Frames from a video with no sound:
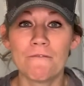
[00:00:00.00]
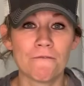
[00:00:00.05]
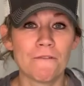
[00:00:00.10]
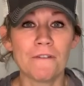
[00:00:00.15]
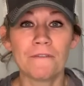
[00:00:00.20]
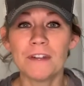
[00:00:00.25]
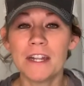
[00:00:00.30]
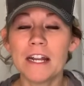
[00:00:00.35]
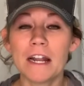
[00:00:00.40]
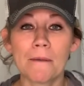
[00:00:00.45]

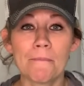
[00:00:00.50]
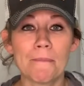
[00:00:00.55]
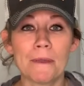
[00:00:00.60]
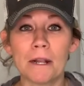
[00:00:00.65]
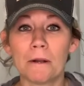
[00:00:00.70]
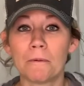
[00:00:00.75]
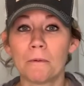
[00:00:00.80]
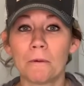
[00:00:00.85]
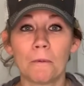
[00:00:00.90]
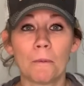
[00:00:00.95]
15
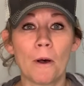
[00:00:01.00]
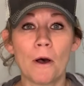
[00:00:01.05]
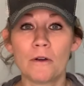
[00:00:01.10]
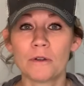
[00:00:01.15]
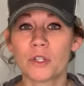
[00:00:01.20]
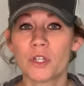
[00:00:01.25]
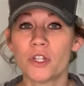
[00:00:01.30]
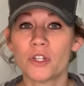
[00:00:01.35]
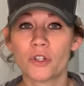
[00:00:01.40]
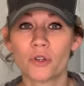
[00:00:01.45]
unbeatable
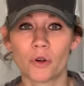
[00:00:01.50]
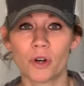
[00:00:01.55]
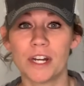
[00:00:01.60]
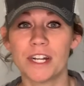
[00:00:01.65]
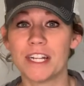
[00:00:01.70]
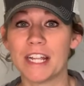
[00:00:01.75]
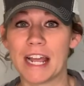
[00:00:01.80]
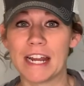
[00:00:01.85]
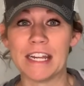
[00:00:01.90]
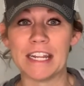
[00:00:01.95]
post and
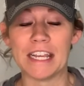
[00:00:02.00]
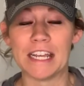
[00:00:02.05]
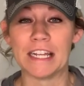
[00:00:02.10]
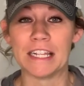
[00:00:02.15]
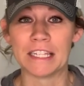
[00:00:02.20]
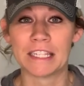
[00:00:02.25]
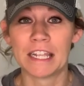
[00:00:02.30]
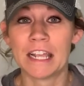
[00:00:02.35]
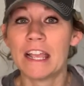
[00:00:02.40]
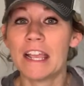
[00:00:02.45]
story
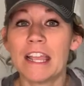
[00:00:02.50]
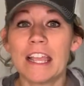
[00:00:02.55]
ideas.